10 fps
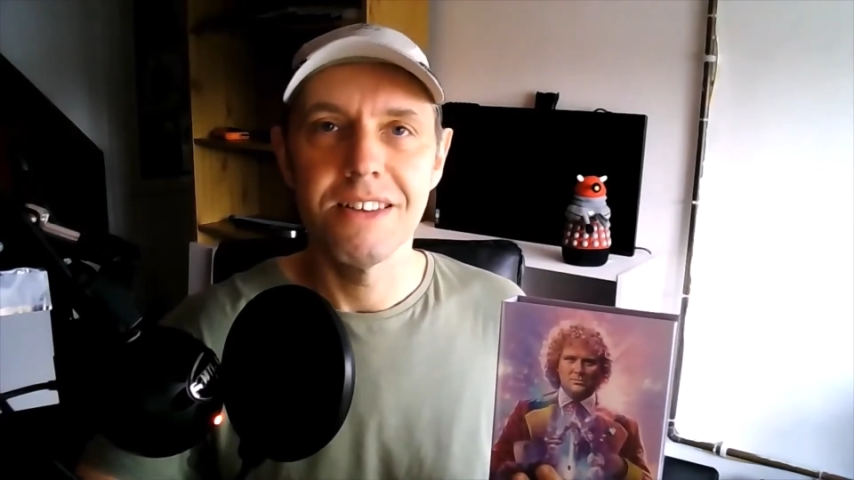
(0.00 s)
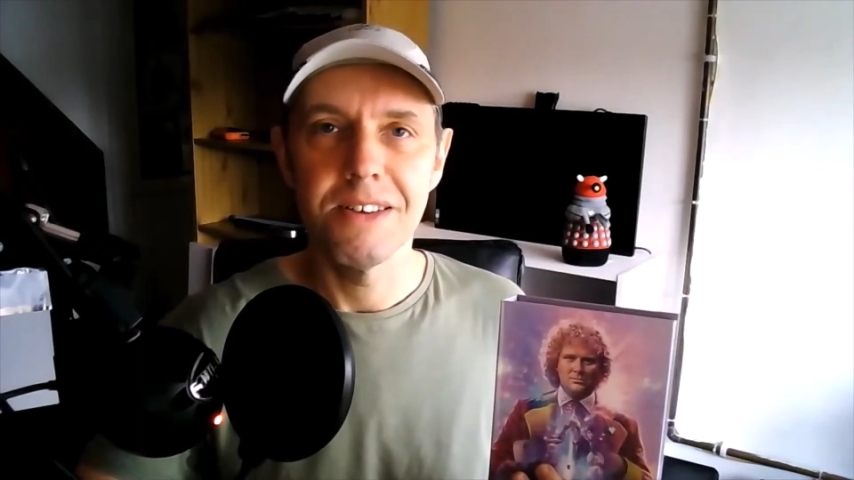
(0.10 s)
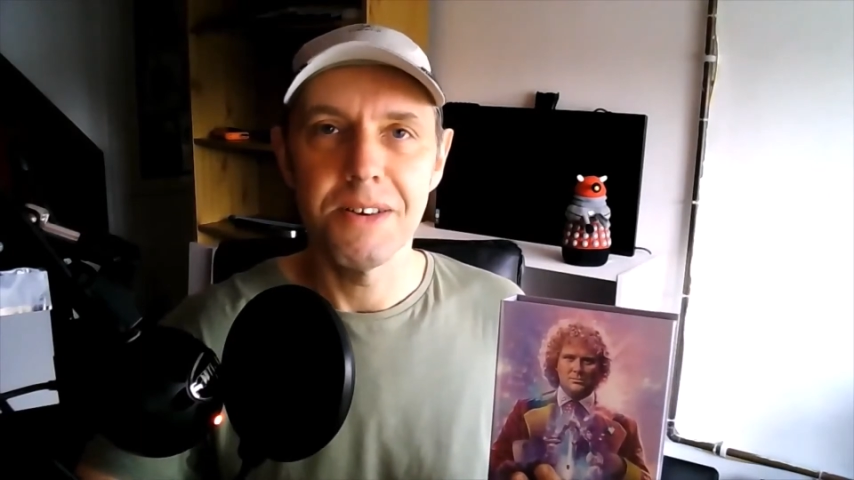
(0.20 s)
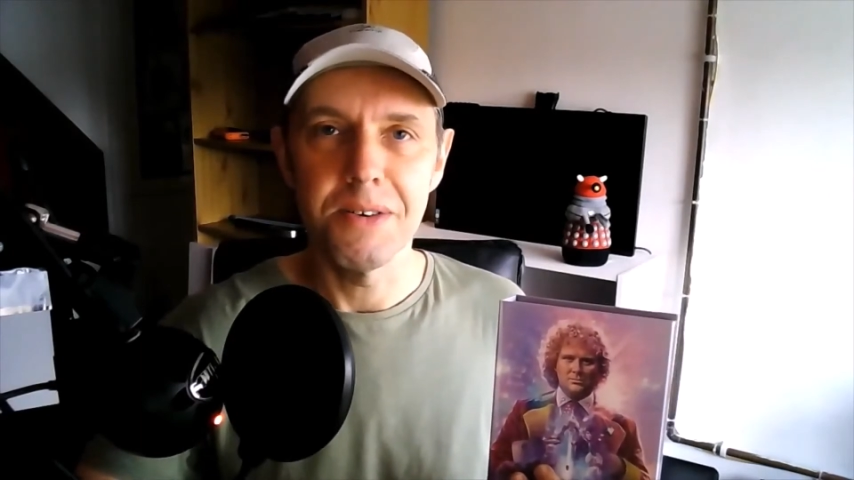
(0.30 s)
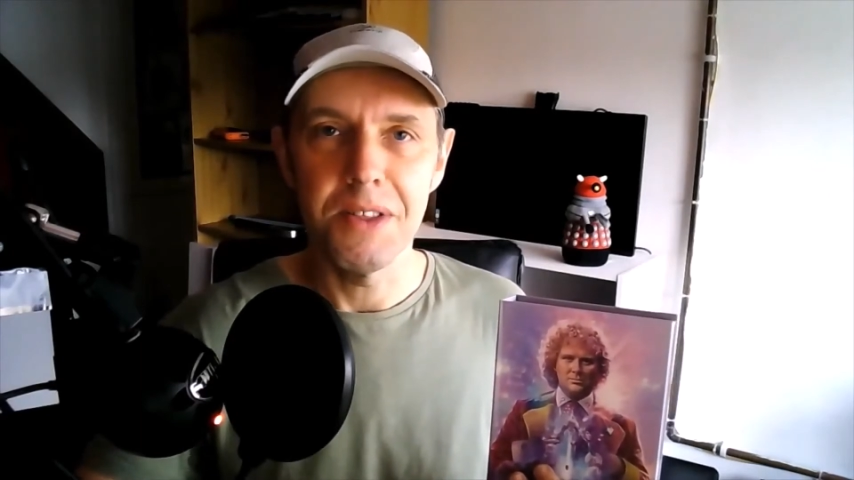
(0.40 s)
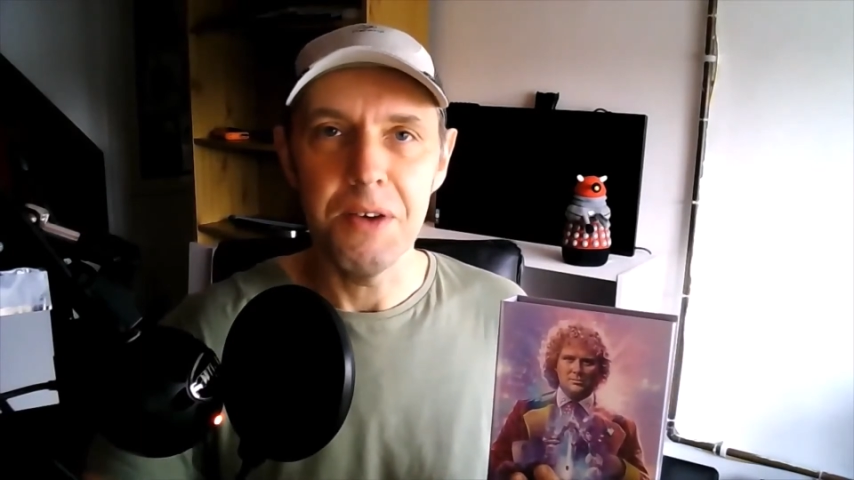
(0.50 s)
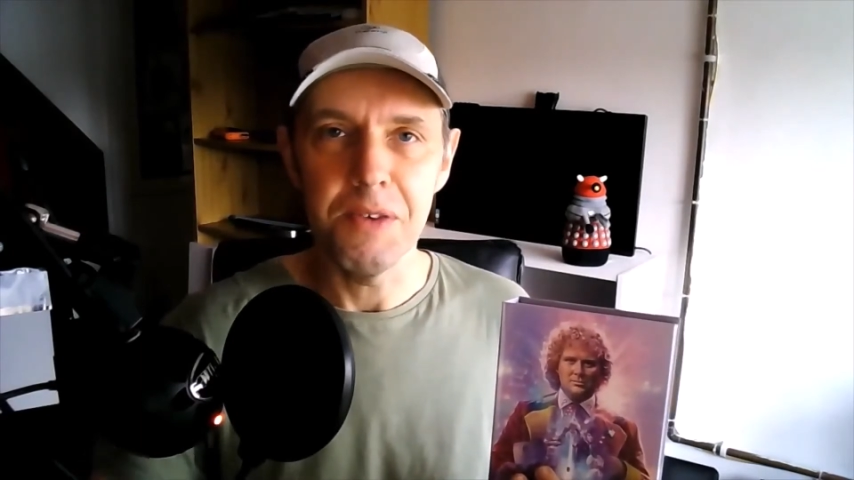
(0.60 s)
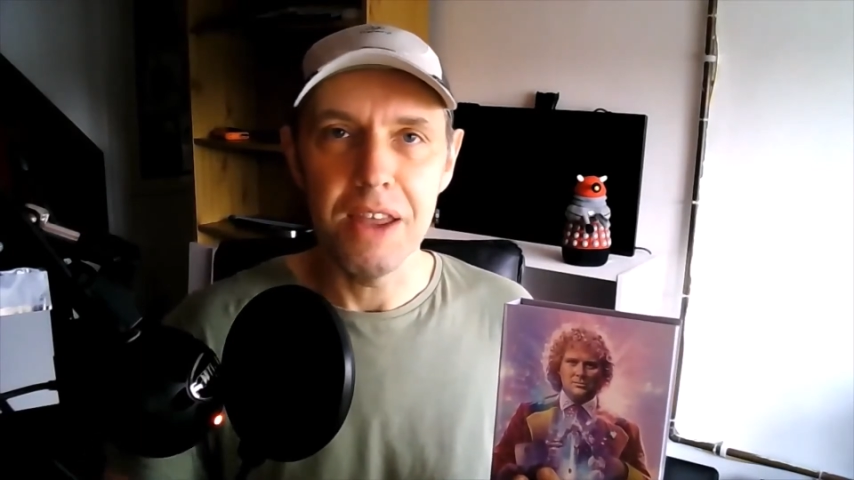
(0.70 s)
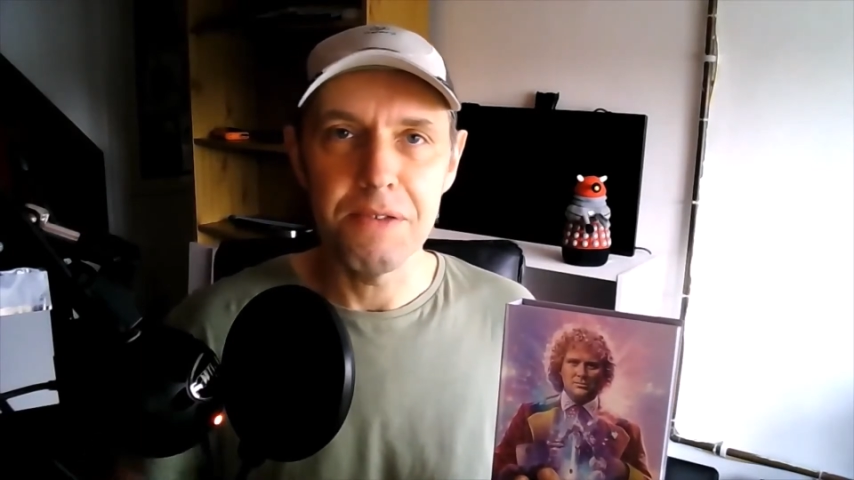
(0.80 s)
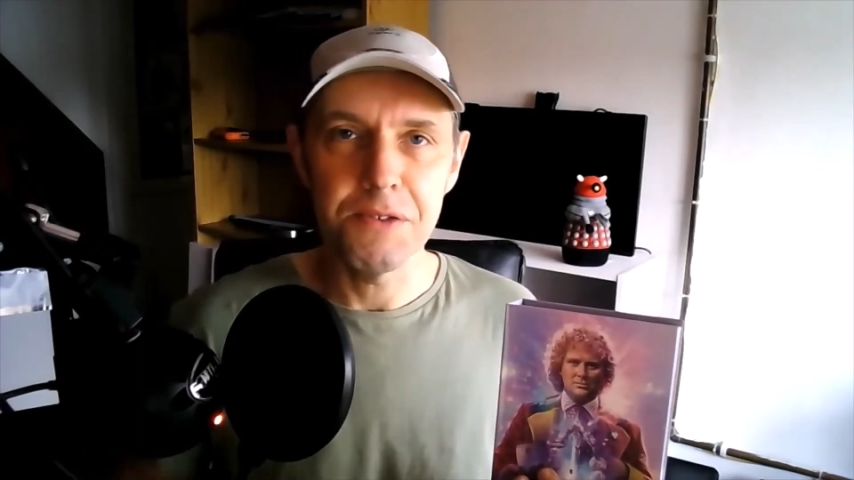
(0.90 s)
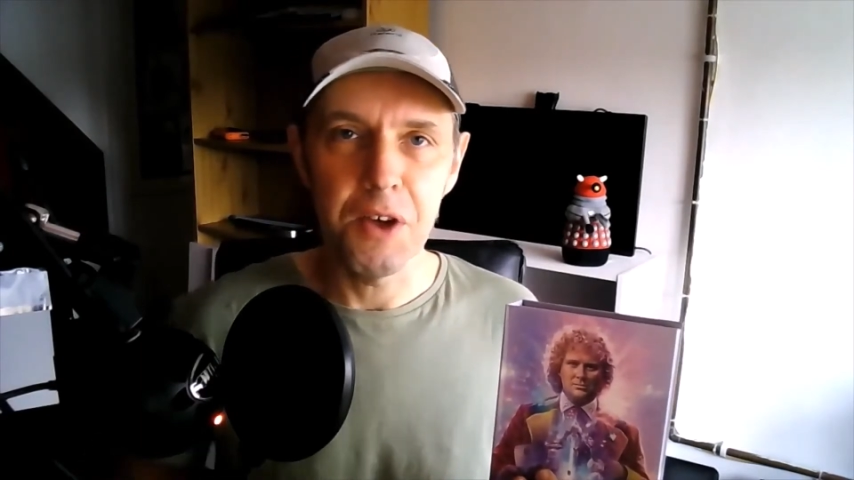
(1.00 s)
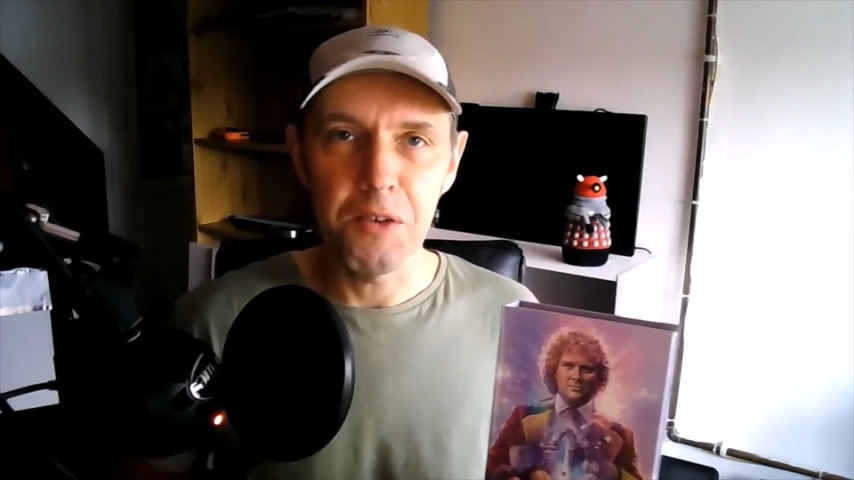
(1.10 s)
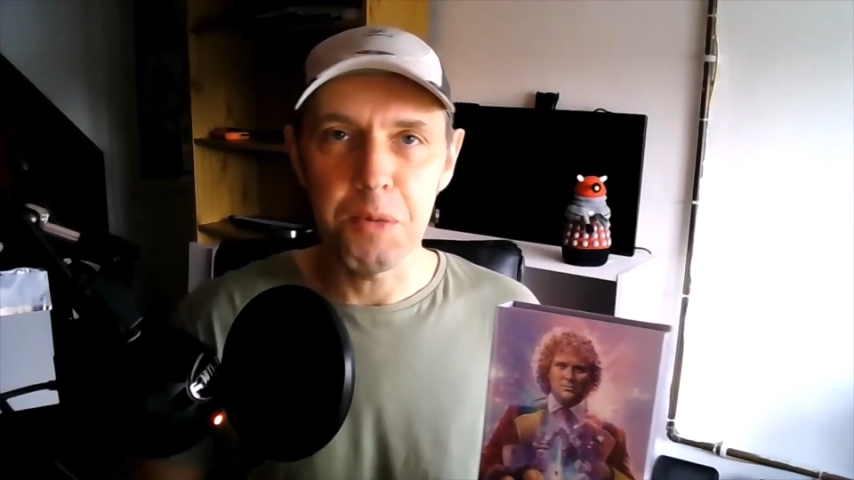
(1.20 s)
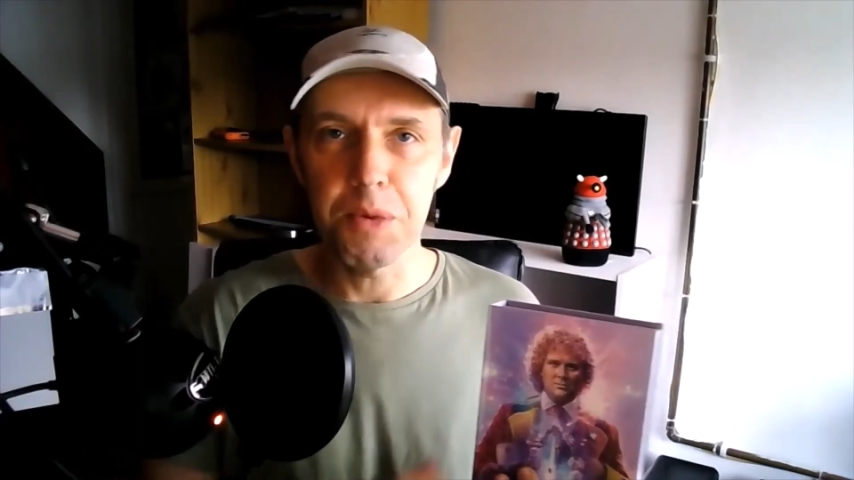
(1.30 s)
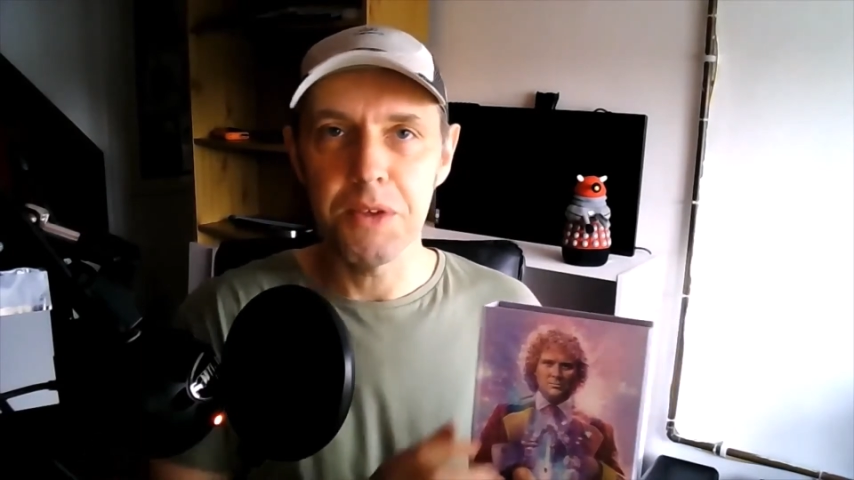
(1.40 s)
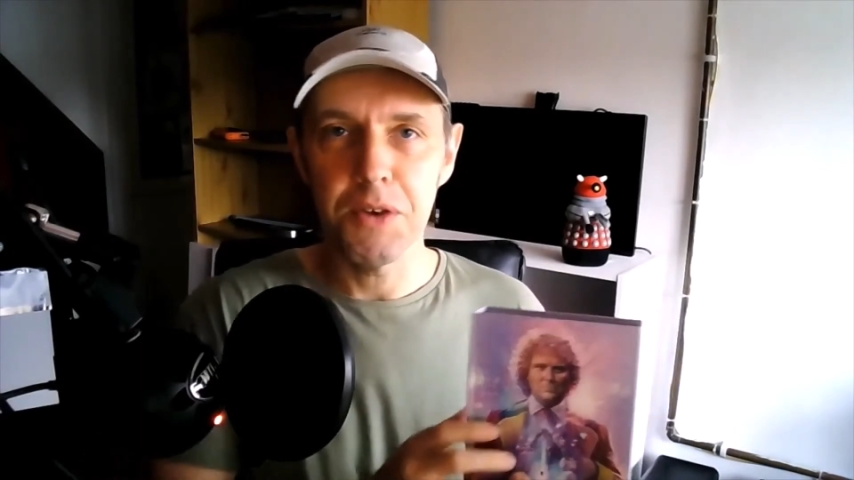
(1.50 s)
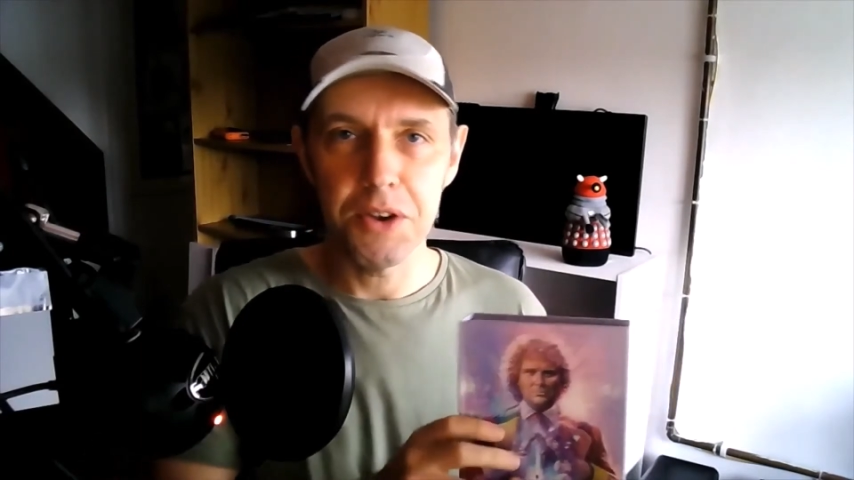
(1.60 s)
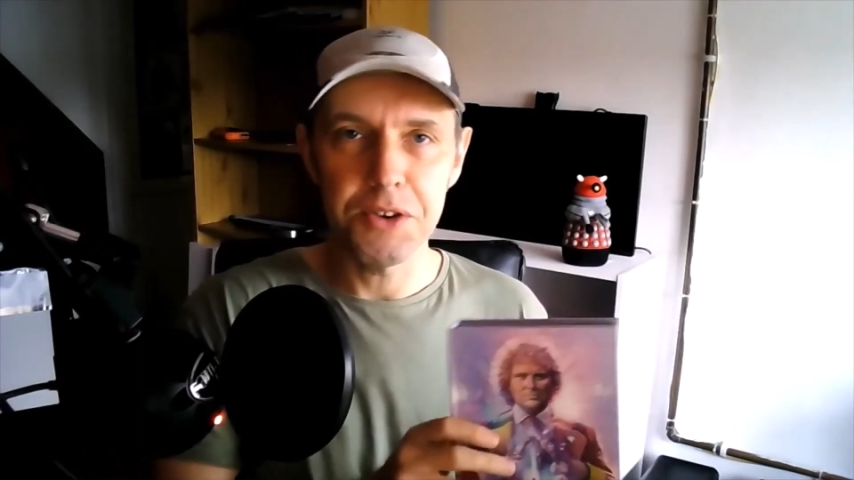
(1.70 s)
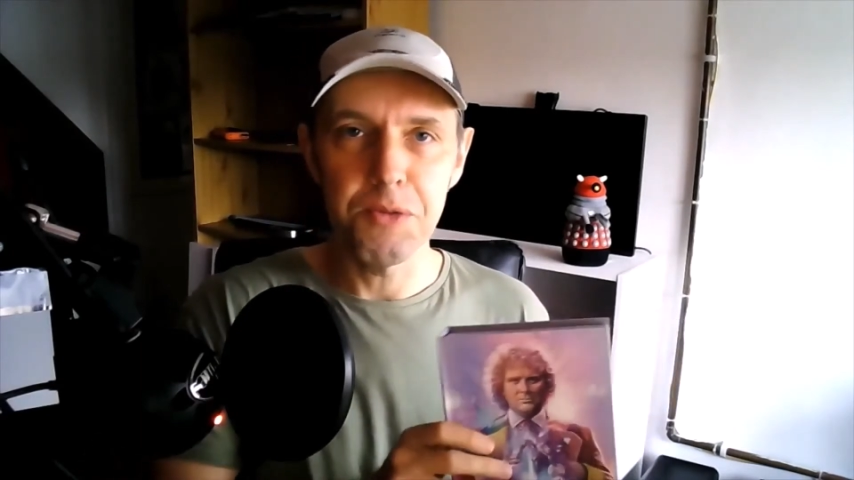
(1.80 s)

what they've left off, but when you've got to do